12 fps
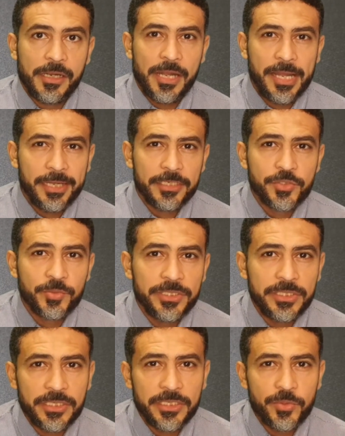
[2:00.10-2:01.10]

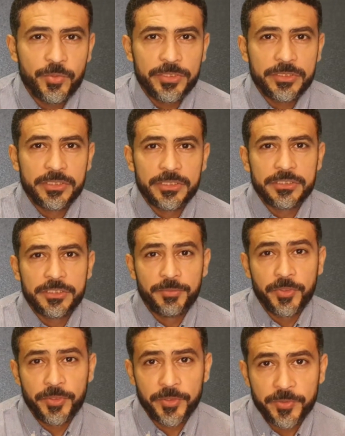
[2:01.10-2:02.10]
Actually, Edward de
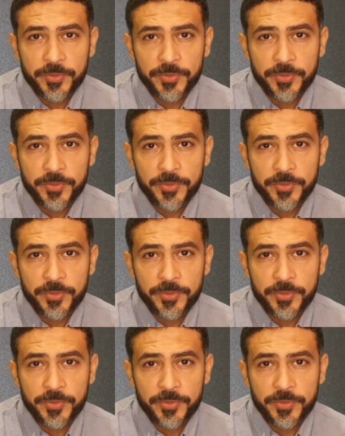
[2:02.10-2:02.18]
Bono,